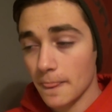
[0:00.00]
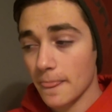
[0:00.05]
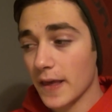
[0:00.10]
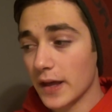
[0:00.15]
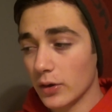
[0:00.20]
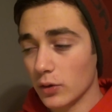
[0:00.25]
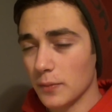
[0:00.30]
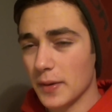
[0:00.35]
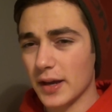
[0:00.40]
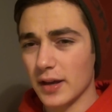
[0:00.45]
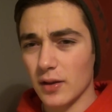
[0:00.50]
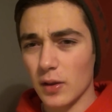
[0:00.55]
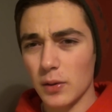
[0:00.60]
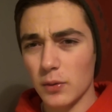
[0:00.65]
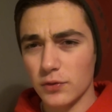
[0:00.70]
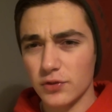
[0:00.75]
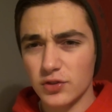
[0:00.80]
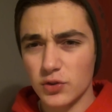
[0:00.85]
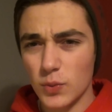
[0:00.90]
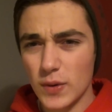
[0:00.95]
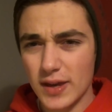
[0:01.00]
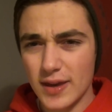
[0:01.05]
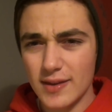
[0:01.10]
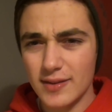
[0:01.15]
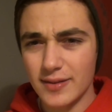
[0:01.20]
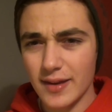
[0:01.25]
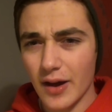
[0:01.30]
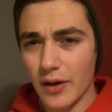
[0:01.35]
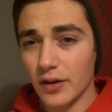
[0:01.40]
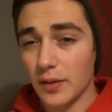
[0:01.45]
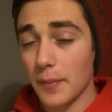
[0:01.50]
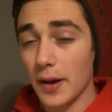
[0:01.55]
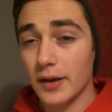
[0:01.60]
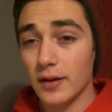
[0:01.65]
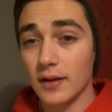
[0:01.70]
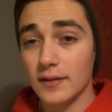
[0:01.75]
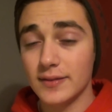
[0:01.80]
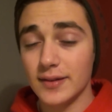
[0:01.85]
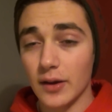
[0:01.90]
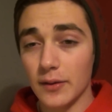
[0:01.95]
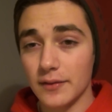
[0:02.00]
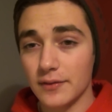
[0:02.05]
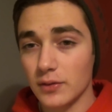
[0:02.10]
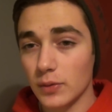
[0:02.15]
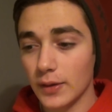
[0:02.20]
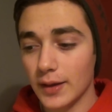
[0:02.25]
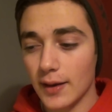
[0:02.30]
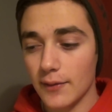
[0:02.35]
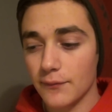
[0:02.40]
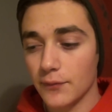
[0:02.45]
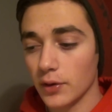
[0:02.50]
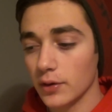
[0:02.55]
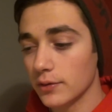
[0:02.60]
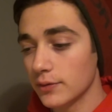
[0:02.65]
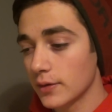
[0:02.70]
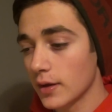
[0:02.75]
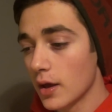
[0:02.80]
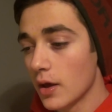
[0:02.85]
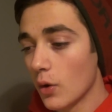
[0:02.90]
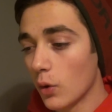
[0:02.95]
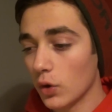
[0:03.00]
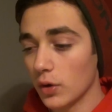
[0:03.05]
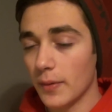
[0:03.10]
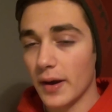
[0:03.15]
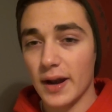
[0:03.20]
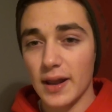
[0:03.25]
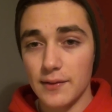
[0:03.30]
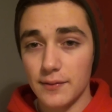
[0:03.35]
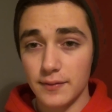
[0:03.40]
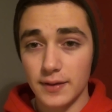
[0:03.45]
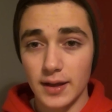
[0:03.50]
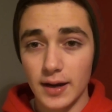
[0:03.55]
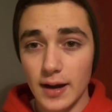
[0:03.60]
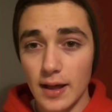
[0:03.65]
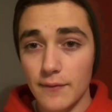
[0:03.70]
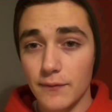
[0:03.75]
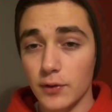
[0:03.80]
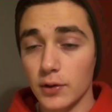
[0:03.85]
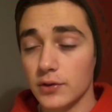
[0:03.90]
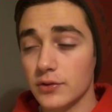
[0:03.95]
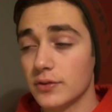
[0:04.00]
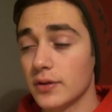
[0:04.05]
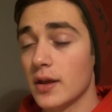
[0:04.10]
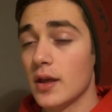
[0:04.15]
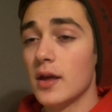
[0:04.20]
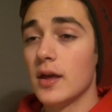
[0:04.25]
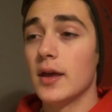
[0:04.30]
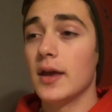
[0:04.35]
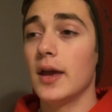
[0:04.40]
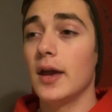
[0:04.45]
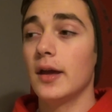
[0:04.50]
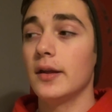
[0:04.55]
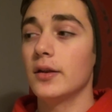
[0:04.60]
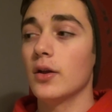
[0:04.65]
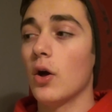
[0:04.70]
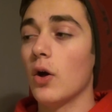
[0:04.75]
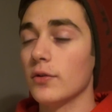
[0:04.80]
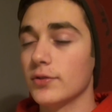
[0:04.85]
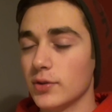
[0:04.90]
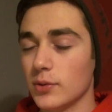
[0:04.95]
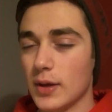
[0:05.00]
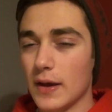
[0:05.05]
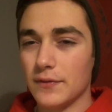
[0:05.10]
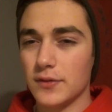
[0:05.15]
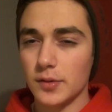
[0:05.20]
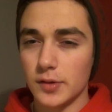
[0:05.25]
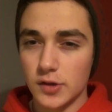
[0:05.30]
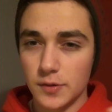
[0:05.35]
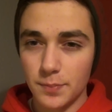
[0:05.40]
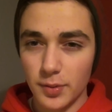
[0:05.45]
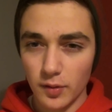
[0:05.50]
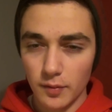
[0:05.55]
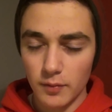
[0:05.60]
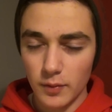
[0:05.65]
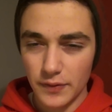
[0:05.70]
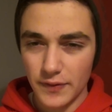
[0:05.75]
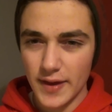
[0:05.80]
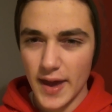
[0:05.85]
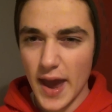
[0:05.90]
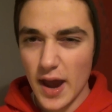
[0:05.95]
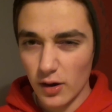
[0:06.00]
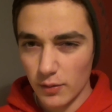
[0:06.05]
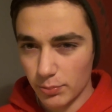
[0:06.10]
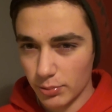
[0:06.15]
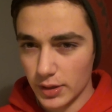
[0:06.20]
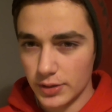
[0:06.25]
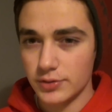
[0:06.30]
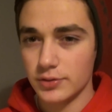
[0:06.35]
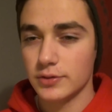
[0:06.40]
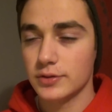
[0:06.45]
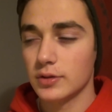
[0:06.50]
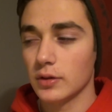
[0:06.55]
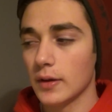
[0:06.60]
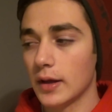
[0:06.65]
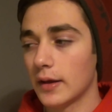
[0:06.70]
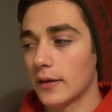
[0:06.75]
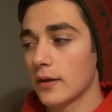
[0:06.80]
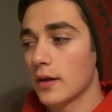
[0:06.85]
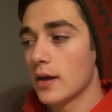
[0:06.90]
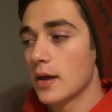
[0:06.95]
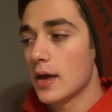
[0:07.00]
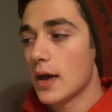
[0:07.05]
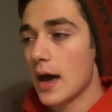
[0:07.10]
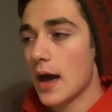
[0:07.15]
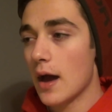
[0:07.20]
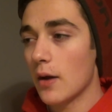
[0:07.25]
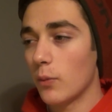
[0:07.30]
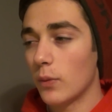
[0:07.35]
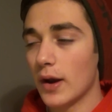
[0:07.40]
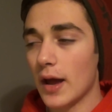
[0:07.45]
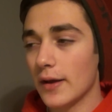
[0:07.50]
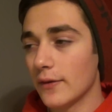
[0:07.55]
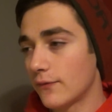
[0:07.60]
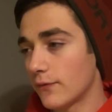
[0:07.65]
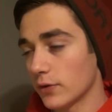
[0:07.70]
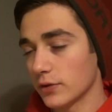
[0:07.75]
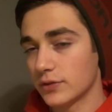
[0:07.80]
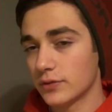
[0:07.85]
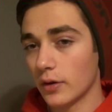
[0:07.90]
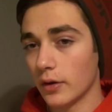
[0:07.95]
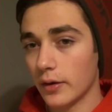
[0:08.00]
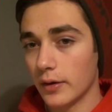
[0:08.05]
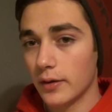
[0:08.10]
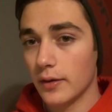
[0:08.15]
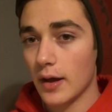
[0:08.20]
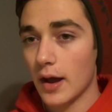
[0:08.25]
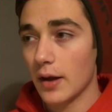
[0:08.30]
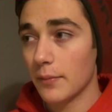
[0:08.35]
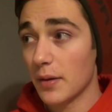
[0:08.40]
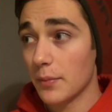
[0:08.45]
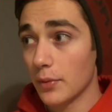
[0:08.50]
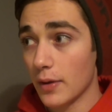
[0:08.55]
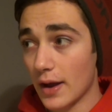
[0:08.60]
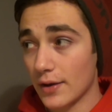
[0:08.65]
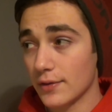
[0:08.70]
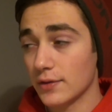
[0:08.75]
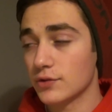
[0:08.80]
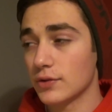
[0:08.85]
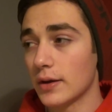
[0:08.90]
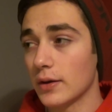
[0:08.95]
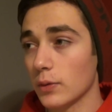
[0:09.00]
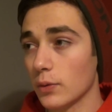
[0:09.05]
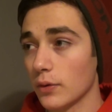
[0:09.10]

and it'll make like a little squeaky sound. It might not sound as clean at first, or you might not even get it at first. And also you have to experiment with the air pressure. So like when I first started, I remember actually trying to